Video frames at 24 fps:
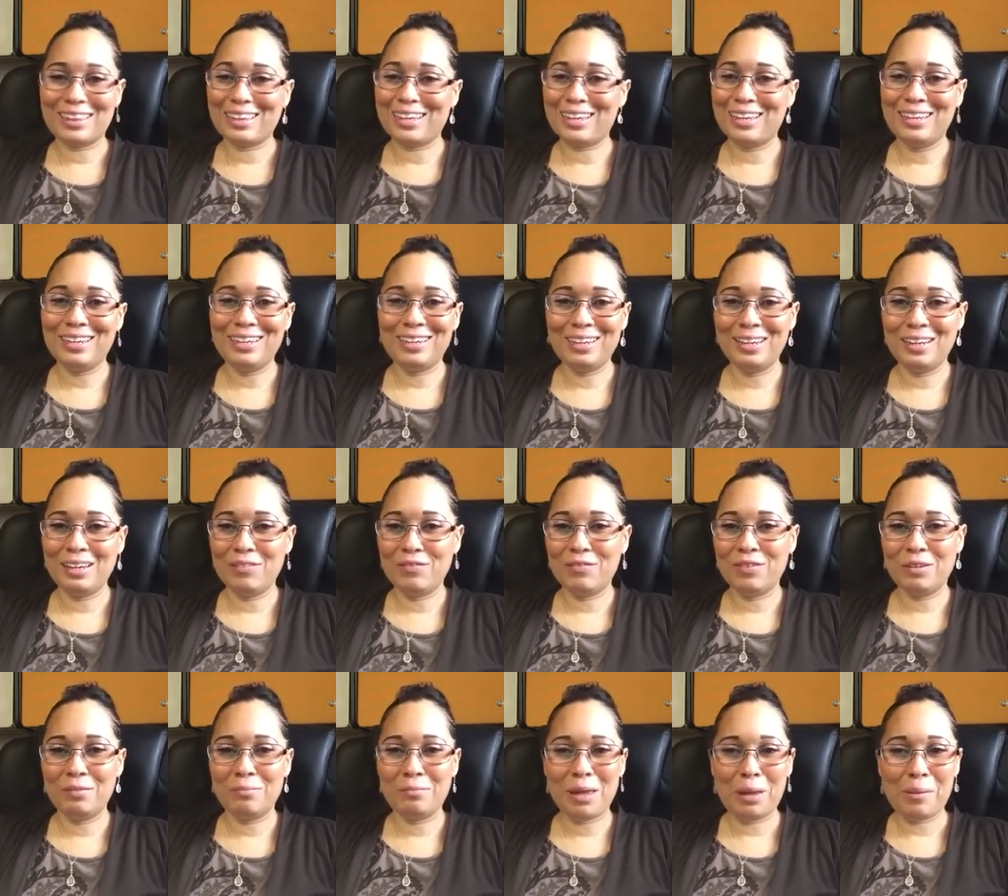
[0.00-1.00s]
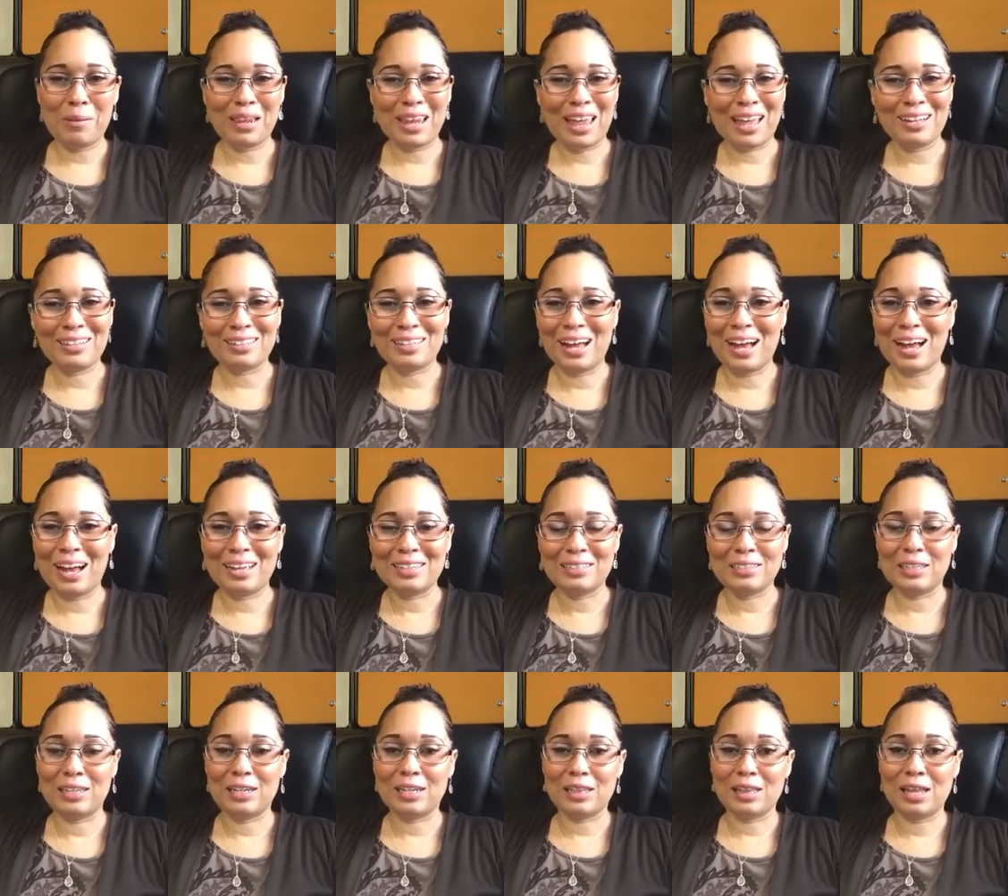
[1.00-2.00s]
late in the evening, maybe like 9,
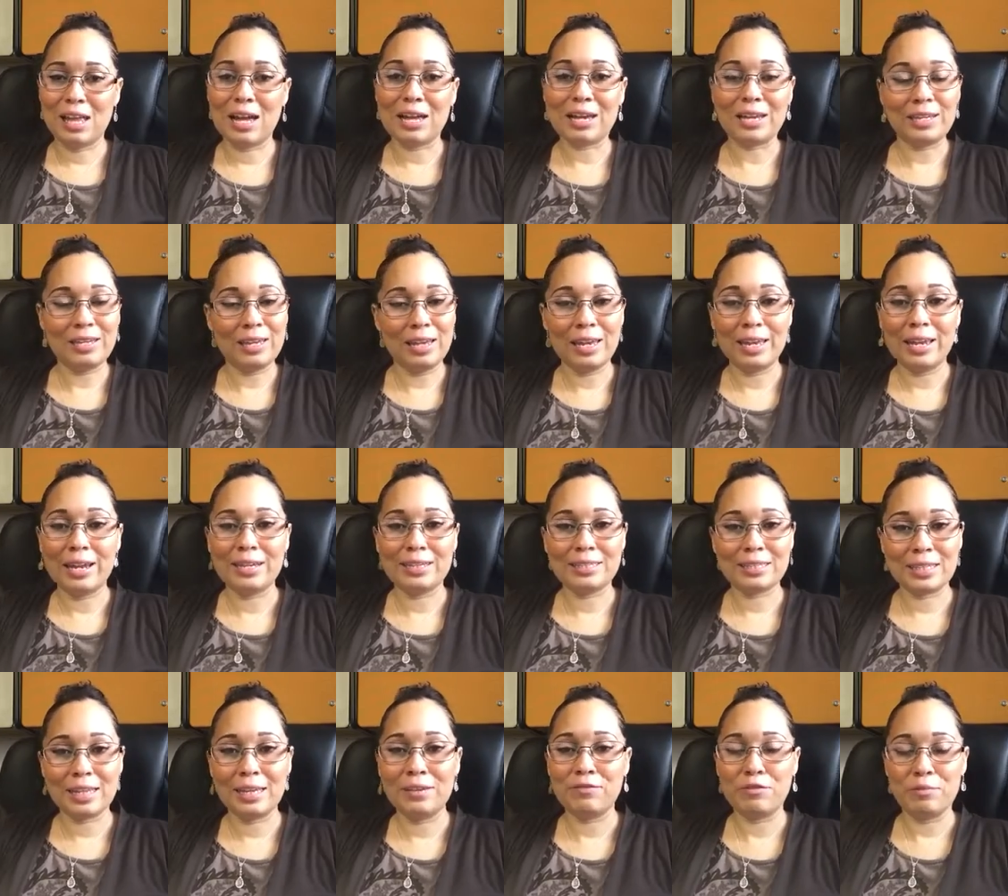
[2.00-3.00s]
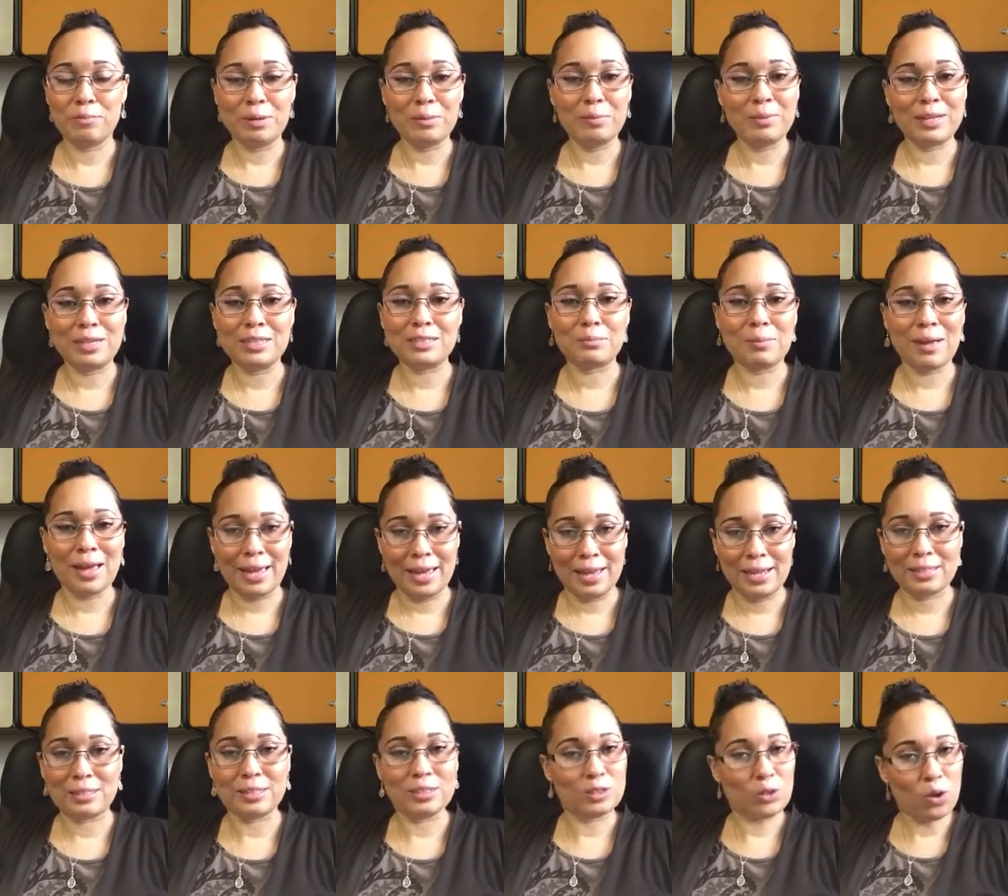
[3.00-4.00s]
10 o'clock, and yeah, that's late for me because my
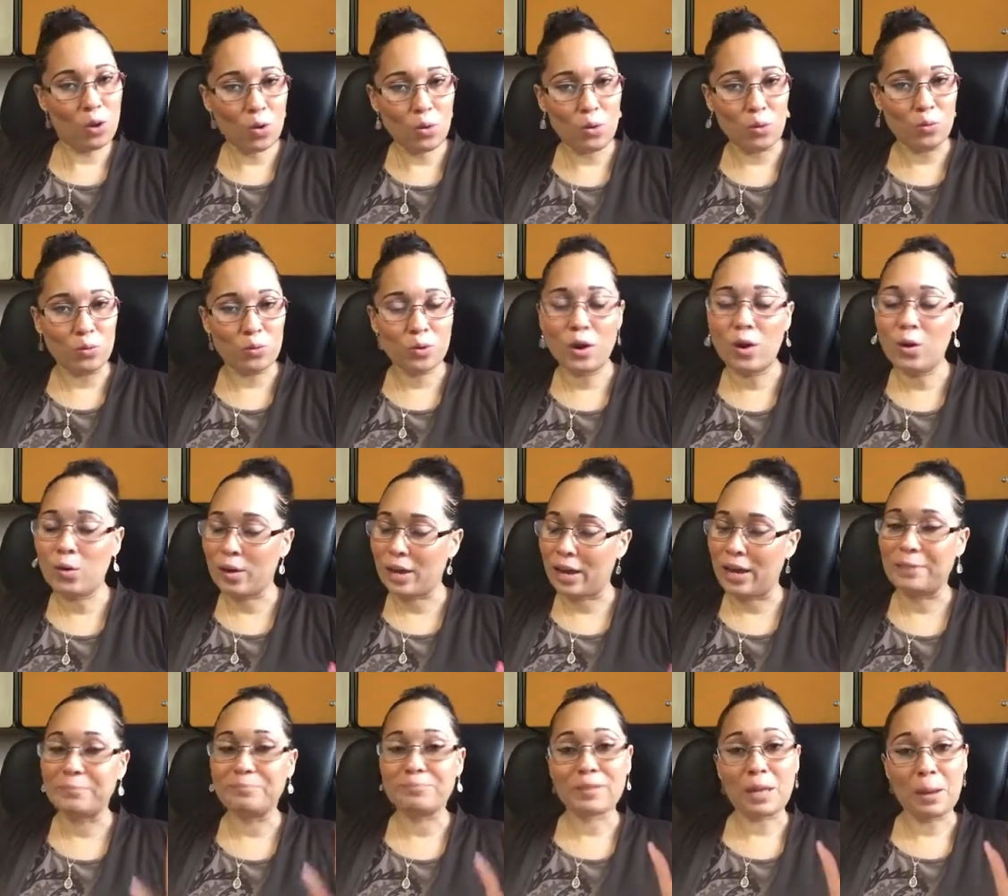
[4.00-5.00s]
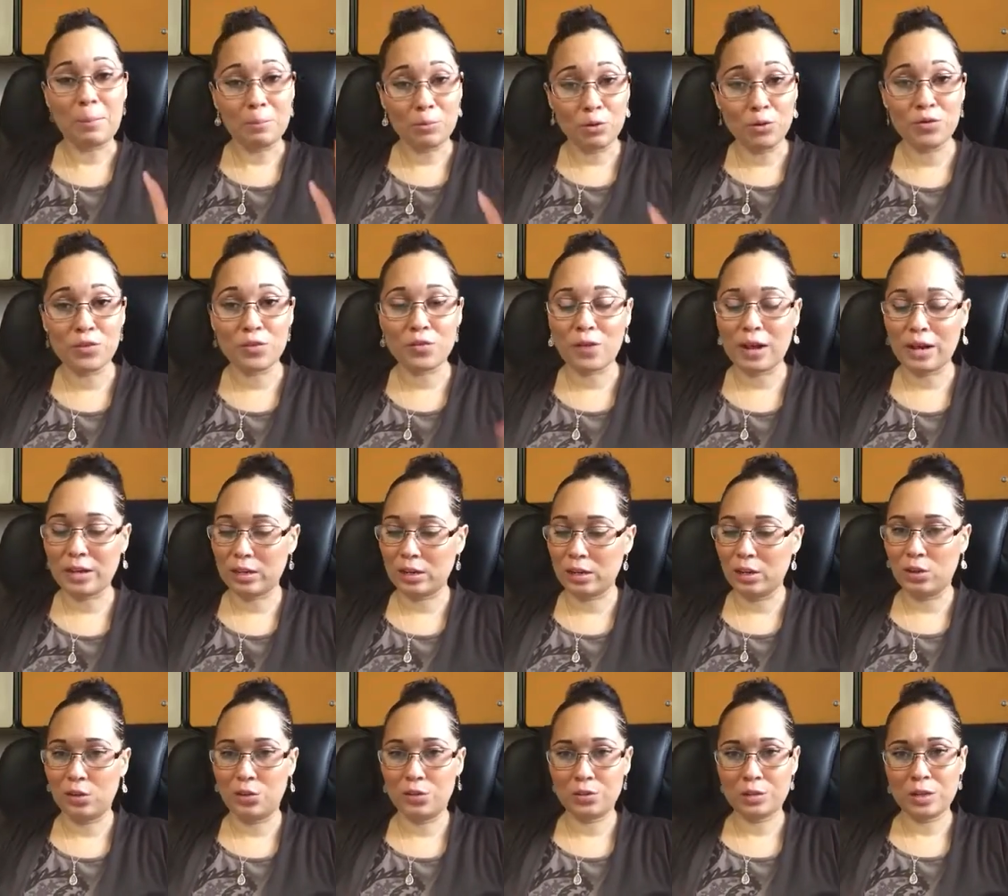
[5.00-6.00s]
ass is old. Okay, moving right
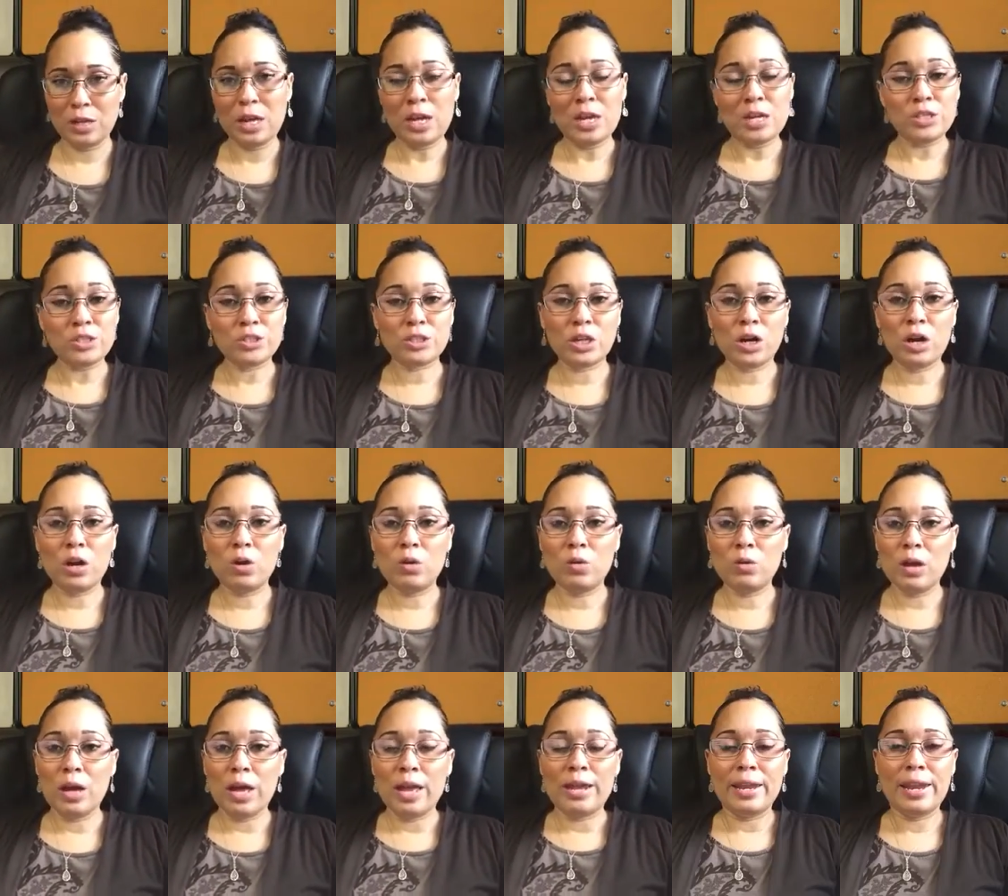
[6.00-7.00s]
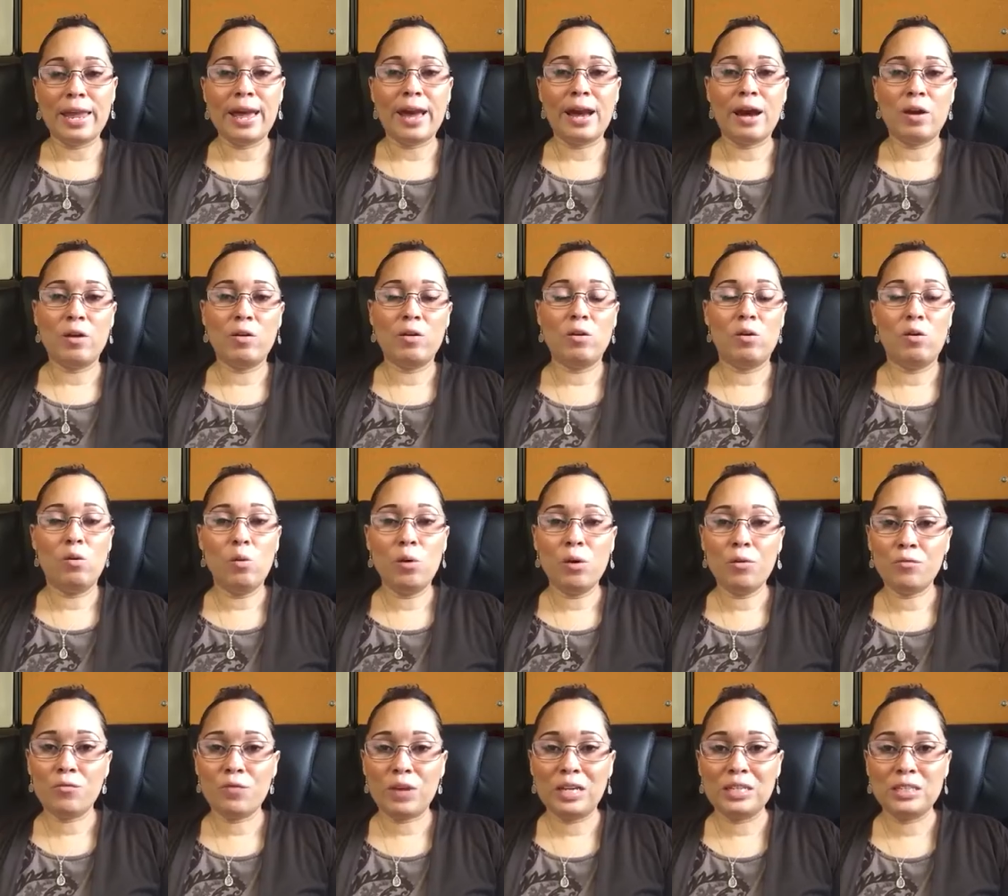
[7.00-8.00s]
along. So now
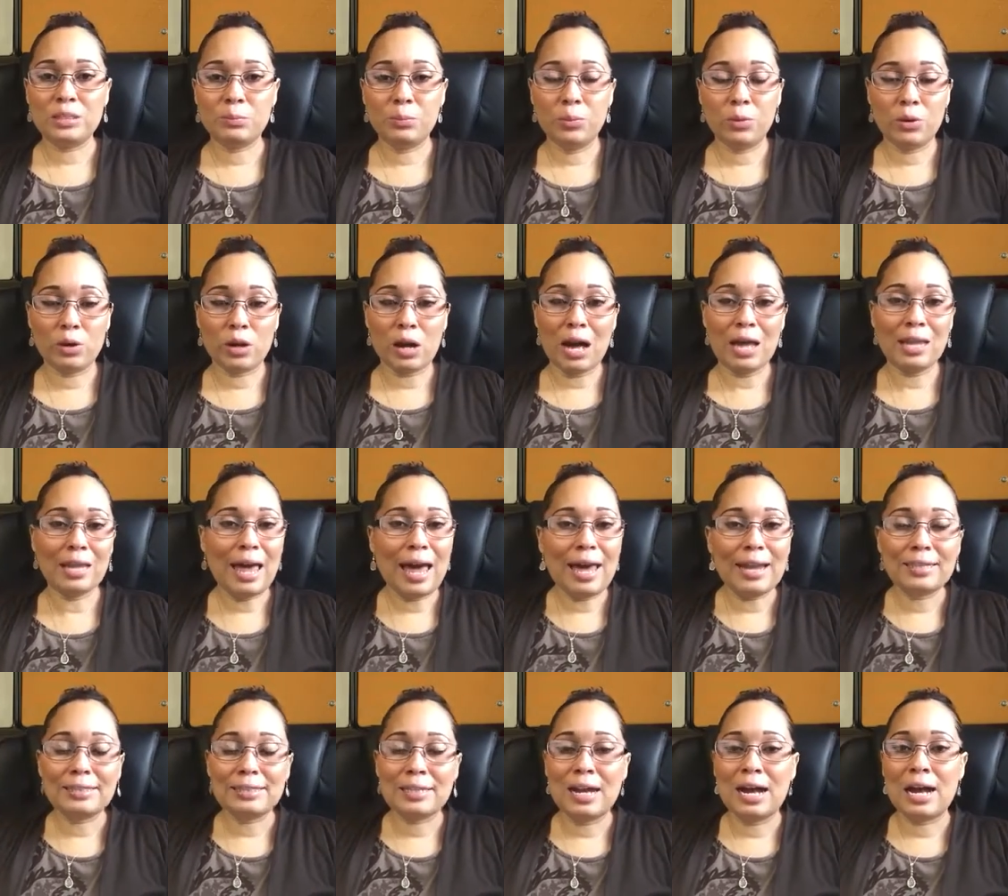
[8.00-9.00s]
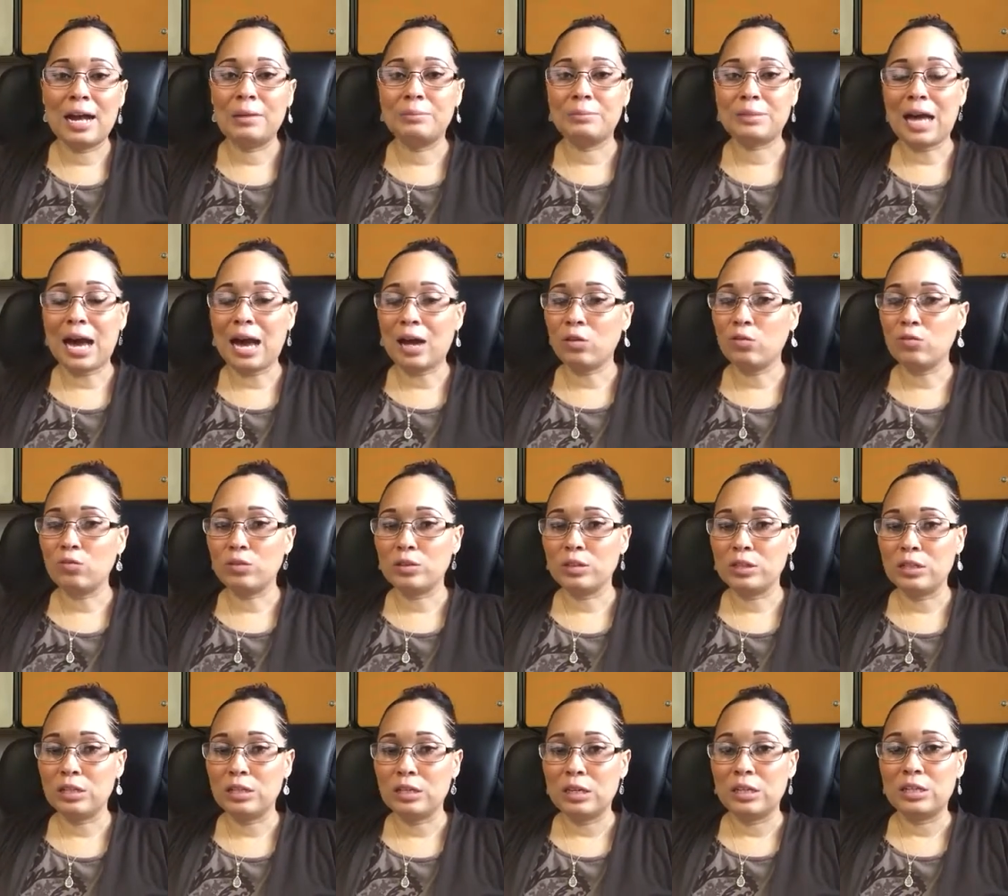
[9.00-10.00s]
on Facebook, a lot of times I don't
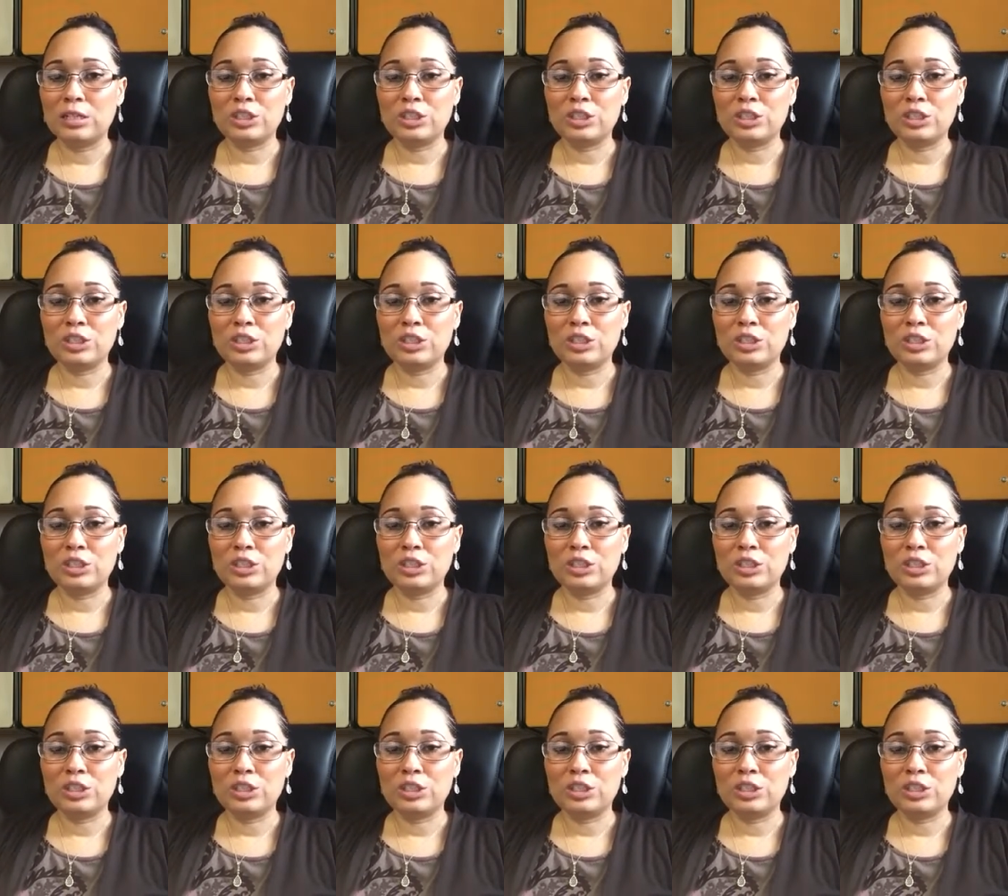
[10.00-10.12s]
really